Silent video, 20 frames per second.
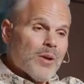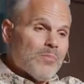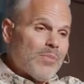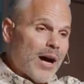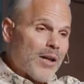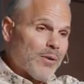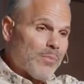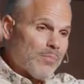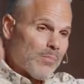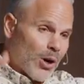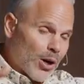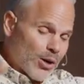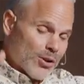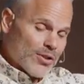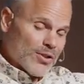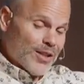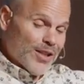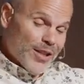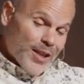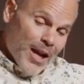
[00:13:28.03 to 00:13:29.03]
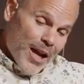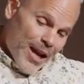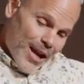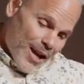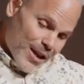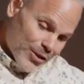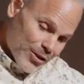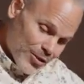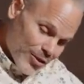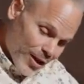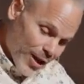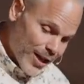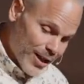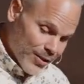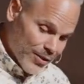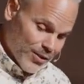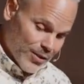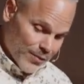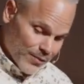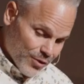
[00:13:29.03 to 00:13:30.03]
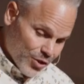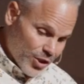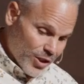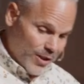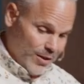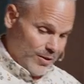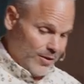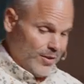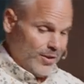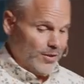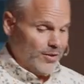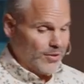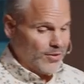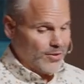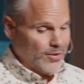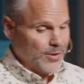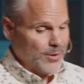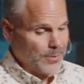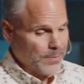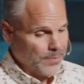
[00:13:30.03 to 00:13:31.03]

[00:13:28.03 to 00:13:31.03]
by the mercy and grace of Jesus.